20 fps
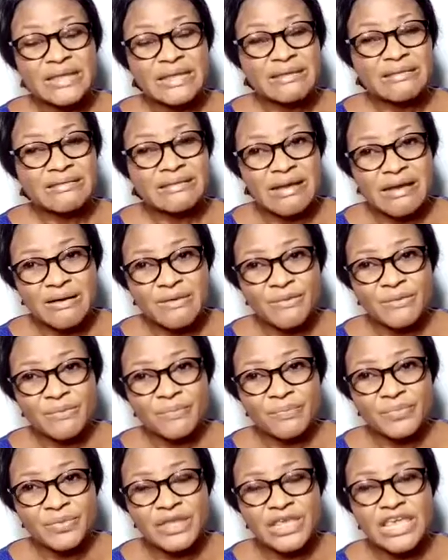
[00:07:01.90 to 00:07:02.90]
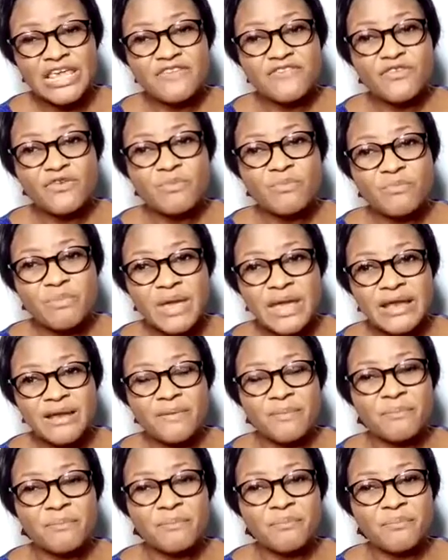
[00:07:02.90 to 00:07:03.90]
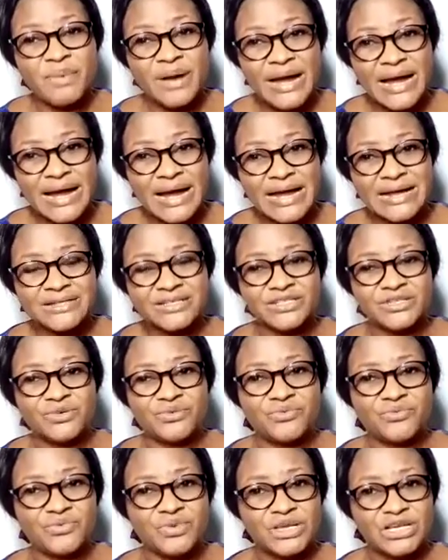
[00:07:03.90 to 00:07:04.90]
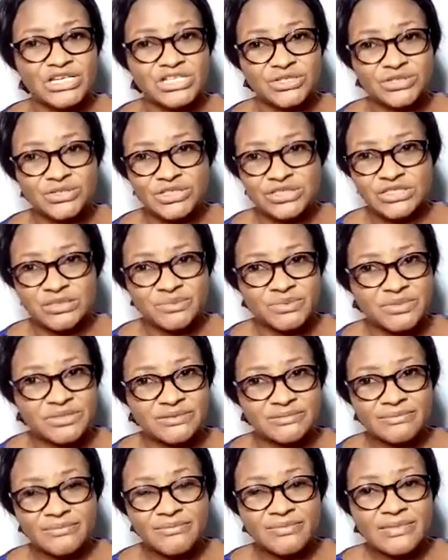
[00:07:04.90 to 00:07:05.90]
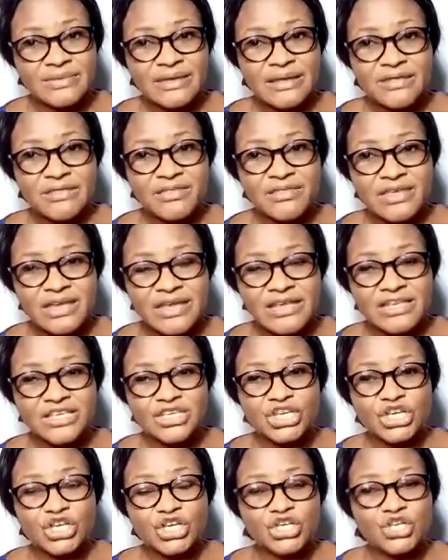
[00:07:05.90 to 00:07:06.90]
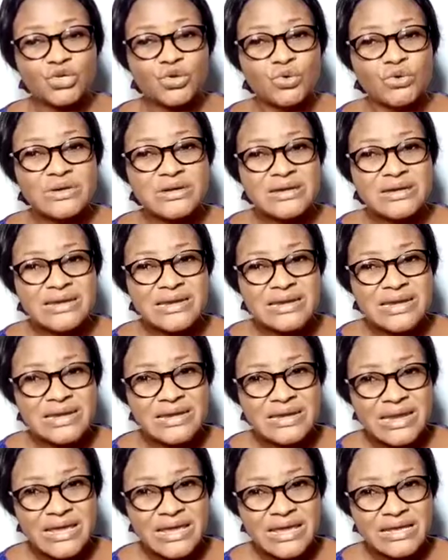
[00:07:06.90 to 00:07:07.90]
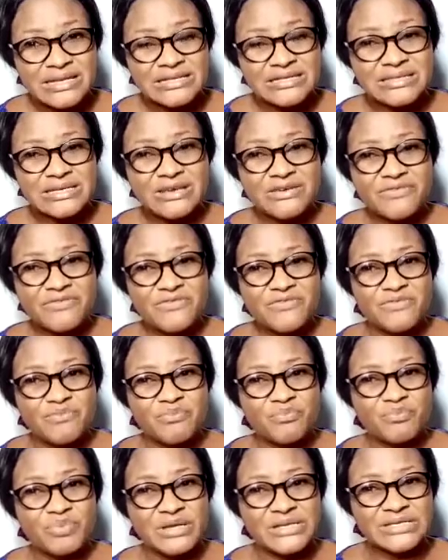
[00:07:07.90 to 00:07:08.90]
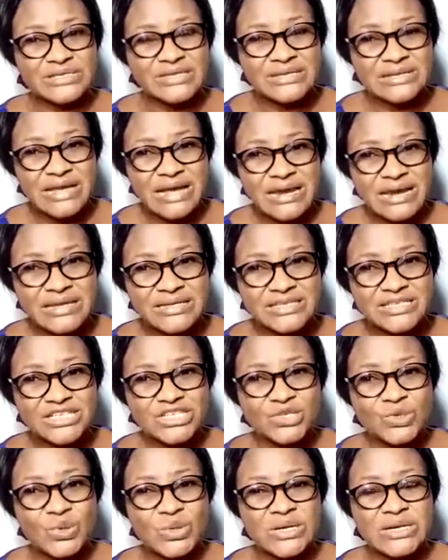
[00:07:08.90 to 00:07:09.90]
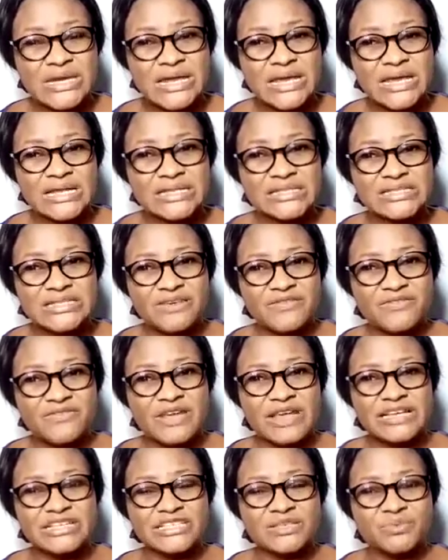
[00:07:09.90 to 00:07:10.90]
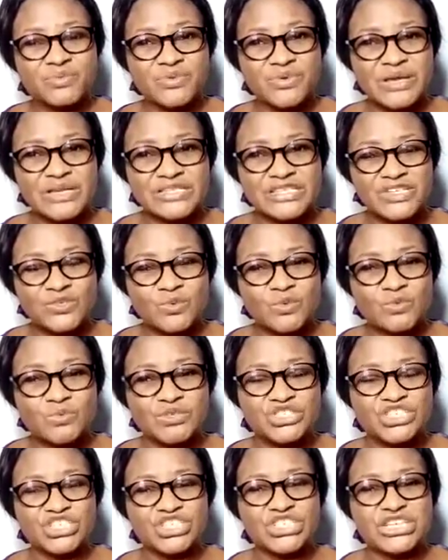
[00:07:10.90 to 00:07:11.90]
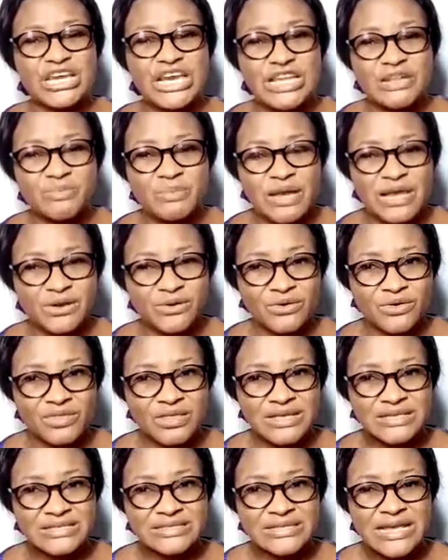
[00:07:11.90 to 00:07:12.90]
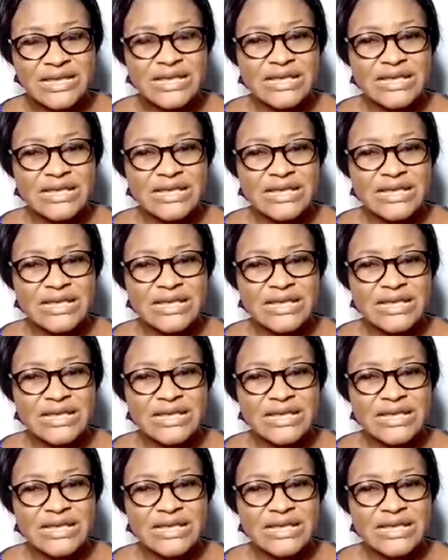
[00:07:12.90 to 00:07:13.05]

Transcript: Now, if you make bad relationships, then your negative personality, your negative experiences will be shared by others.